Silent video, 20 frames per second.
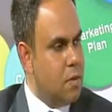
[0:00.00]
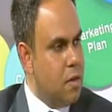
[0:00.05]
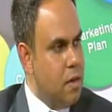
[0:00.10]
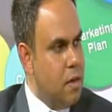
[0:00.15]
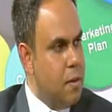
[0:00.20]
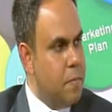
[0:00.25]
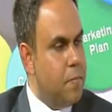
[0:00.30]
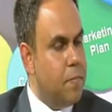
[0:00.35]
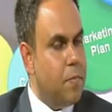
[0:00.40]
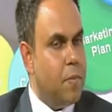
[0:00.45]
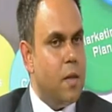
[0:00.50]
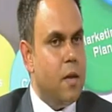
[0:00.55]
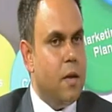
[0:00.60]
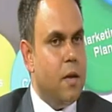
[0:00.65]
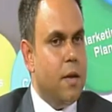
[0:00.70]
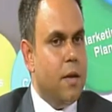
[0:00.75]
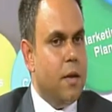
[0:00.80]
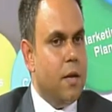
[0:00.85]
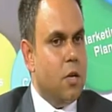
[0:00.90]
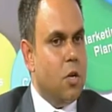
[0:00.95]
Yeah.
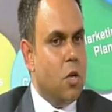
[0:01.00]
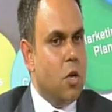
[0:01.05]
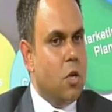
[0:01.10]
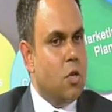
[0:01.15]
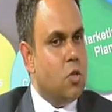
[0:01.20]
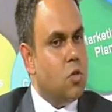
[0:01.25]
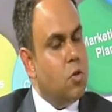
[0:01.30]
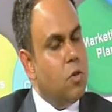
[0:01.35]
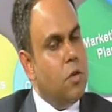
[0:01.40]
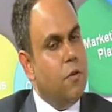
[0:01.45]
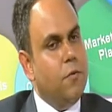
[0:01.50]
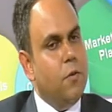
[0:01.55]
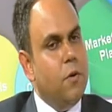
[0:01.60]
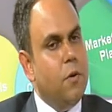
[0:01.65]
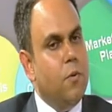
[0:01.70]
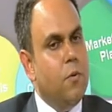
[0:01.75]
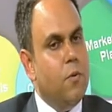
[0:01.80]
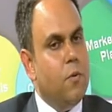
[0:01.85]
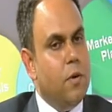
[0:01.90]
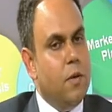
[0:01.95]
So if
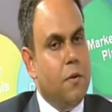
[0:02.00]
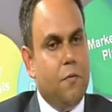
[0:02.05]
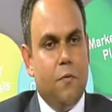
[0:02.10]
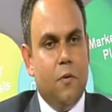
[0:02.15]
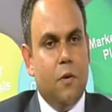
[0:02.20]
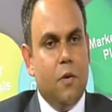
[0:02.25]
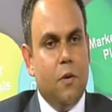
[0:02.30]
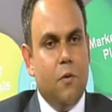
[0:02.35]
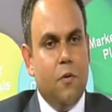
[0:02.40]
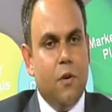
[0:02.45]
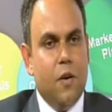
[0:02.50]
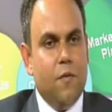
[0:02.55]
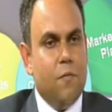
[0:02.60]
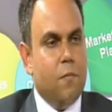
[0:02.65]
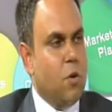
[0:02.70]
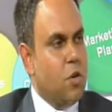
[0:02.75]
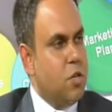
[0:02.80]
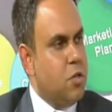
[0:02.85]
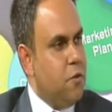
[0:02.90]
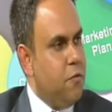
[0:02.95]
you have
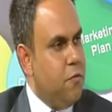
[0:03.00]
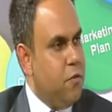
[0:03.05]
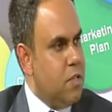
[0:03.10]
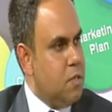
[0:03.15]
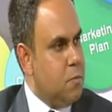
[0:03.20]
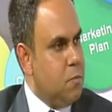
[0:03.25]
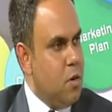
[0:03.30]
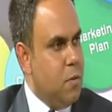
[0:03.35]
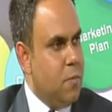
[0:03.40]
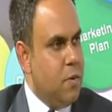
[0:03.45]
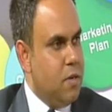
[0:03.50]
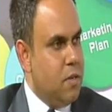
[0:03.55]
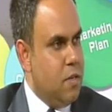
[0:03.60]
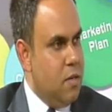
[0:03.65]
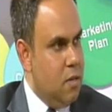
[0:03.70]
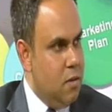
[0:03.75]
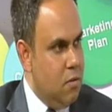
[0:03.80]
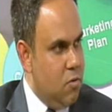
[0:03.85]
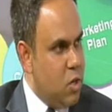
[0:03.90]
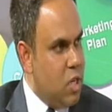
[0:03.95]
bought your first property,
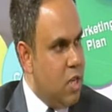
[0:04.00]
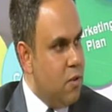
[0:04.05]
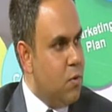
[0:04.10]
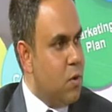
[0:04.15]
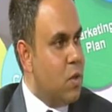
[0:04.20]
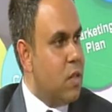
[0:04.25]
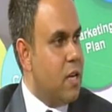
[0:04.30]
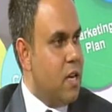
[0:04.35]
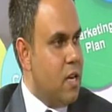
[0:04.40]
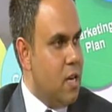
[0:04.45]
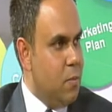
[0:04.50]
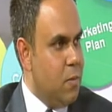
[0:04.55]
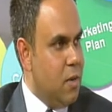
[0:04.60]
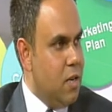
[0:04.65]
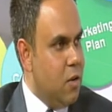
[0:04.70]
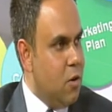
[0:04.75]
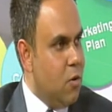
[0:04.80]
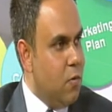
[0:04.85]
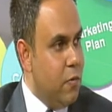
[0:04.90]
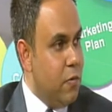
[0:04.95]
you're living there
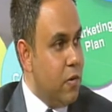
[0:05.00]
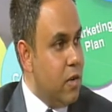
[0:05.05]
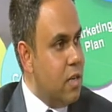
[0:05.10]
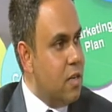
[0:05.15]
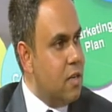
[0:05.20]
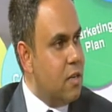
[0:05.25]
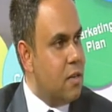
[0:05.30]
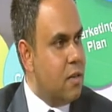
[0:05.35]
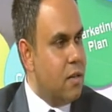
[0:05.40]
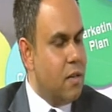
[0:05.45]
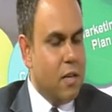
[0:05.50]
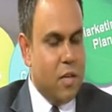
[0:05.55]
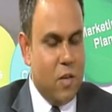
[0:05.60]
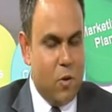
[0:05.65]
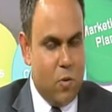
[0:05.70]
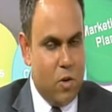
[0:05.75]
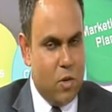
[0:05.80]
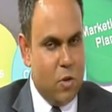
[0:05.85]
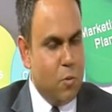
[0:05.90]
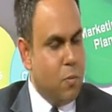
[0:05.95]
happily, hopefully. you
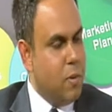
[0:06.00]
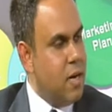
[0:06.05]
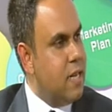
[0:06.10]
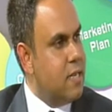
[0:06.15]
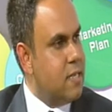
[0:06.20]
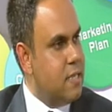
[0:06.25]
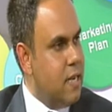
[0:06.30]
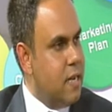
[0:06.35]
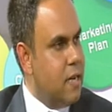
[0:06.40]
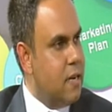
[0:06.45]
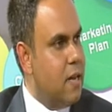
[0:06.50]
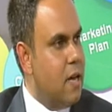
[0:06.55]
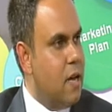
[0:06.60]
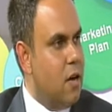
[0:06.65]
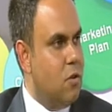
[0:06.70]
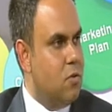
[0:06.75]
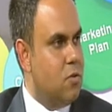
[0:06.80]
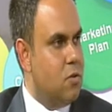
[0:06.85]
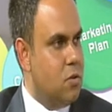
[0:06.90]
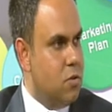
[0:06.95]
want to buy a second
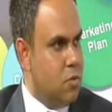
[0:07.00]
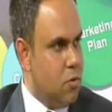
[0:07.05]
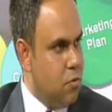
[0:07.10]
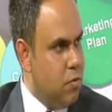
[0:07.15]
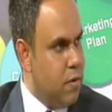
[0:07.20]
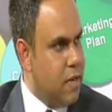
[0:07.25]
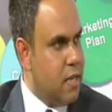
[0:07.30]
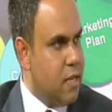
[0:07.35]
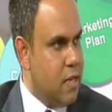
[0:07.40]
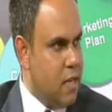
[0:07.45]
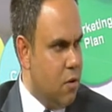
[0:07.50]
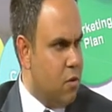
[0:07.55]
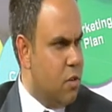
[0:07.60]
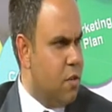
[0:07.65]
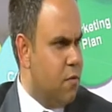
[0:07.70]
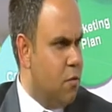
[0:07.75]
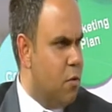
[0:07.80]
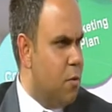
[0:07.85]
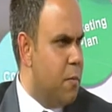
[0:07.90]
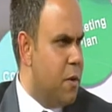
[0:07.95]
house to rent out,
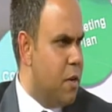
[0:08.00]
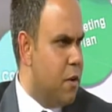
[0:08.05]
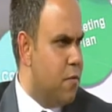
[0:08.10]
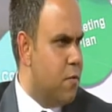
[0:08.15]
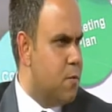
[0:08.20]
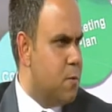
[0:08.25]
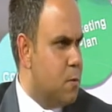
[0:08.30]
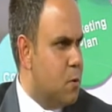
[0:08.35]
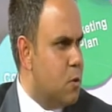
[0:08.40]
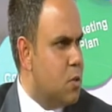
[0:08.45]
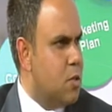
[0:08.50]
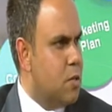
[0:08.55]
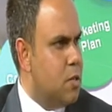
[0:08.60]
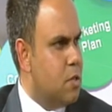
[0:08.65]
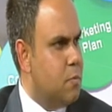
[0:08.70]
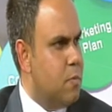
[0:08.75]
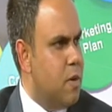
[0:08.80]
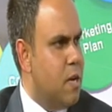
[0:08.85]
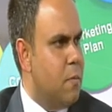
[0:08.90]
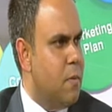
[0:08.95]
you've got a bit of
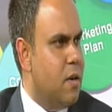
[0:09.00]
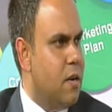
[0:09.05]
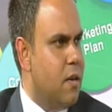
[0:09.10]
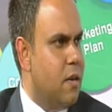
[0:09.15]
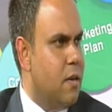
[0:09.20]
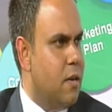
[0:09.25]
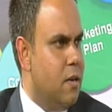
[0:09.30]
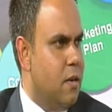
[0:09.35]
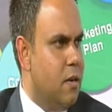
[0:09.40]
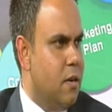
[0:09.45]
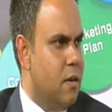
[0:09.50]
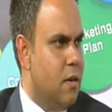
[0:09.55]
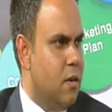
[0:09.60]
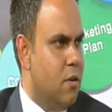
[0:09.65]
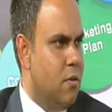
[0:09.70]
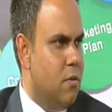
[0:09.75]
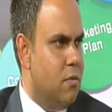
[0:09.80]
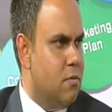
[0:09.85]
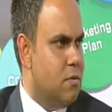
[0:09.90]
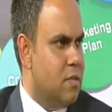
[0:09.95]
spare money, you
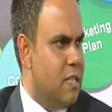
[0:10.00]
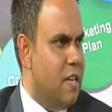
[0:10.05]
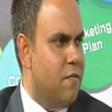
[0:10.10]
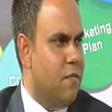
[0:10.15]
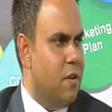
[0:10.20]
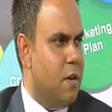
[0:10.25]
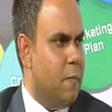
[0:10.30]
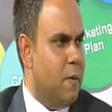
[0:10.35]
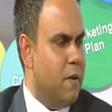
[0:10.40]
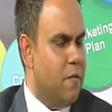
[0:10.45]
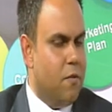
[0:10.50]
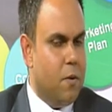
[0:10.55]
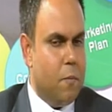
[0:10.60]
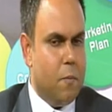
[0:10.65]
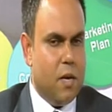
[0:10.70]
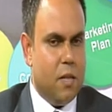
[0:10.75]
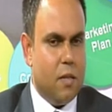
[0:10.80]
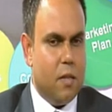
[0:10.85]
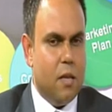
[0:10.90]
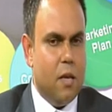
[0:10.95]
know, saved up every
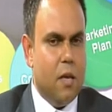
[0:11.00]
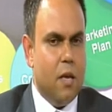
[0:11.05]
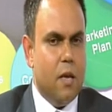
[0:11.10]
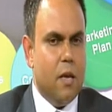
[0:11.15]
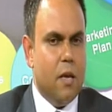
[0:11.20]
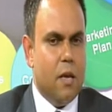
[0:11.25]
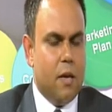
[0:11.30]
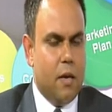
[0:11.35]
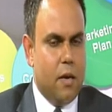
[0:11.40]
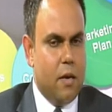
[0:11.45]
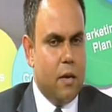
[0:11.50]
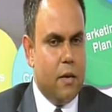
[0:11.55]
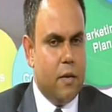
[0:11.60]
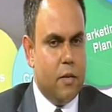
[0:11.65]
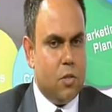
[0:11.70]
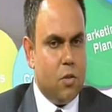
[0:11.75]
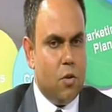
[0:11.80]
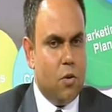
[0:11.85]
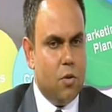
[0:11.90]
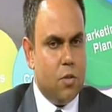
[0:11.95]
month.
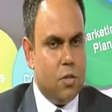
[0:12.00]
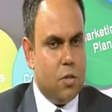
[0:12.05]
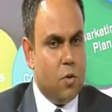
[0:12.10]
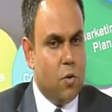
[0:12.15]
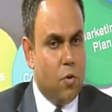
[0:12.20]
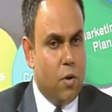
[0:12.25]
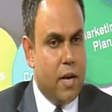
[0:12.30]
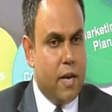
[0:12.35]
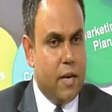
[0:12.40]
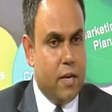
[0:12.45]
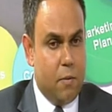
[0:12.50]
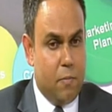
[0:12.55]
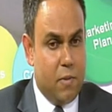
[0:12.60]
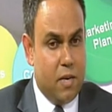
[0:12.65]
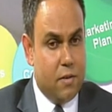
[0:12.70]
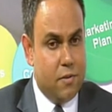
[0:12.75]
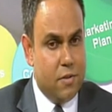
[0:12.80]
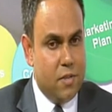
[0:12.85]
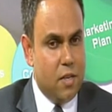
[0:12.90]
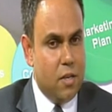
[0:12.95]
It's always a good idea,
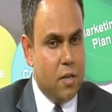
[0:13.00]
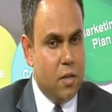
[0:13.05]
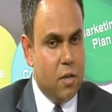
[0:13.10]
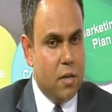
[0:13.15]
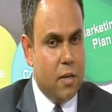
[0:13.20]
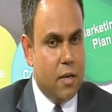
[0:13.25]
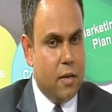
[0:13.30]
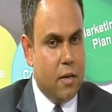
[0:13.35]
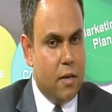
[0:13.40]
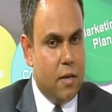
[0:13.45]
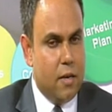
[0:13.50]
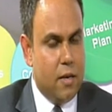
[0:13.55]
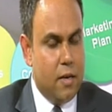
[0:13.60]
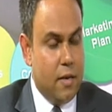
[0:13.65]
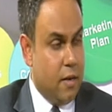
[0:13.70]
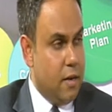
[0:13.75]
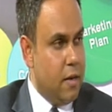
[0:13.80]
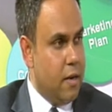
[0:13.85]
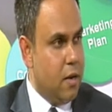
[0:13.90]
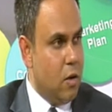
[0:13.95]
but really,
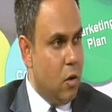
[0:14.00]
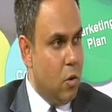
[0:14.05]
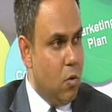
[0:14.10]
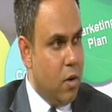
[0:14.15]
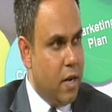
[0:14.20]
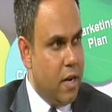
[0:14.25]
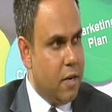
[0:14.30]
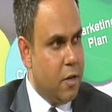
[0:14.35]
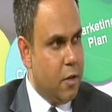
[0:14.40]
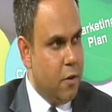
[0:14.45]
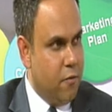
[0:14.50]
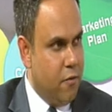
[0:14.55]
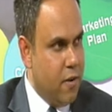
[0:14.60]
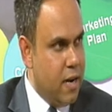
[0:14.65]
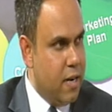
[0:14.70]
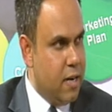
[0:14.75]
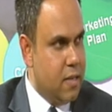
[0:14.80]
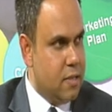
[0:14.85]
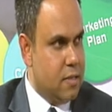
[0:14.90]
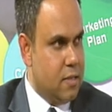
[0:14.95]
again, look at your
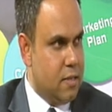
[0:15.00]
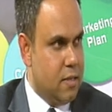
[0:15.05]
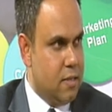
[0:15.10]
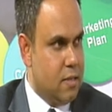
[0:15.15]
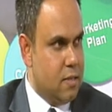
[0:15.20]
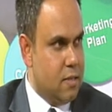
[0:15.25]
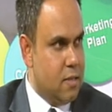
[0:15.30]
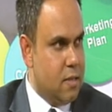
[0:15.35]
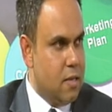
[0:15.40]
finances.